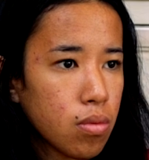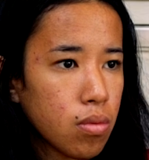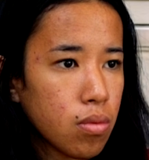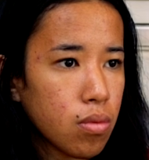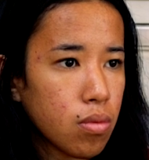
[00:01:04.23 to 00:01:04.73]

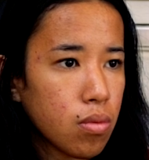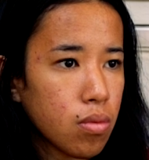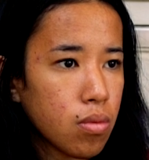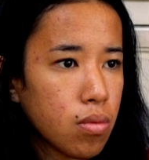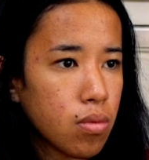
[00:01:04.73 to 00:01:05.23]

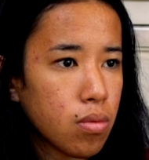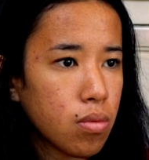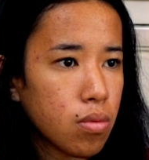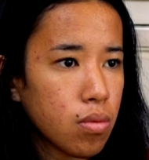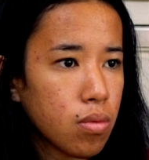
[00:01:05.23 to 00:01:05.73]

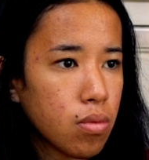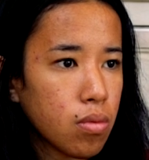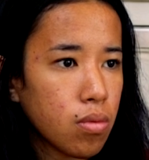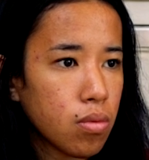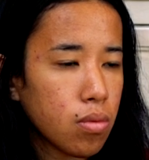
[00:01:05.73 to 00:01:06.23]

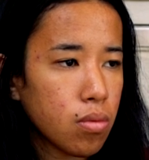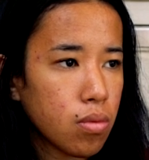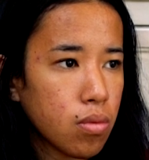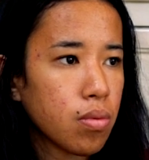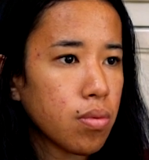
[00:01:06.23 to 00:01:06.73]

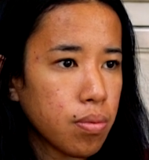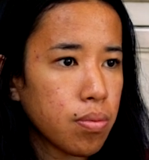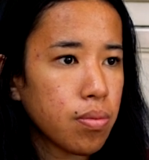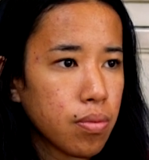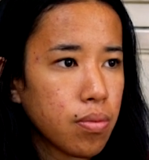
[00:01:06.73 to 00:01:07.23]

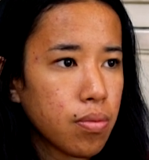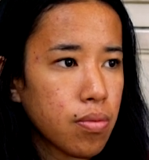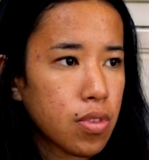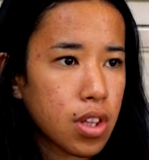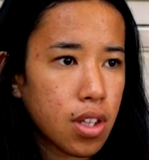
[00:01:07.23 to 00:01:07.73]

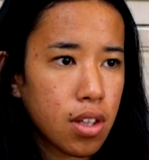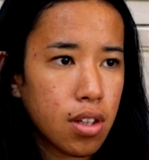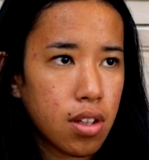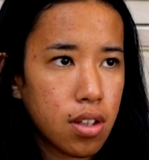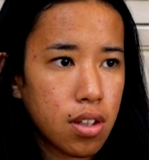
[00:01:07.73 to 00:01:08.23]

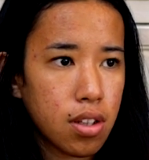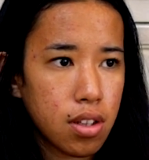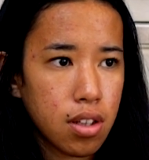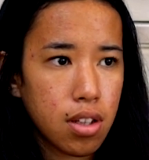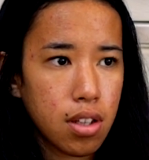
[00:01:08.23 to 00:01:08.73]

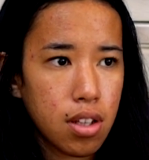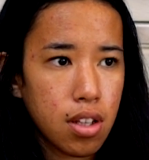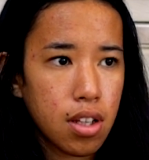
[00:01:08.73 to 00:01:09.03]
No words are spoken by the person on screen.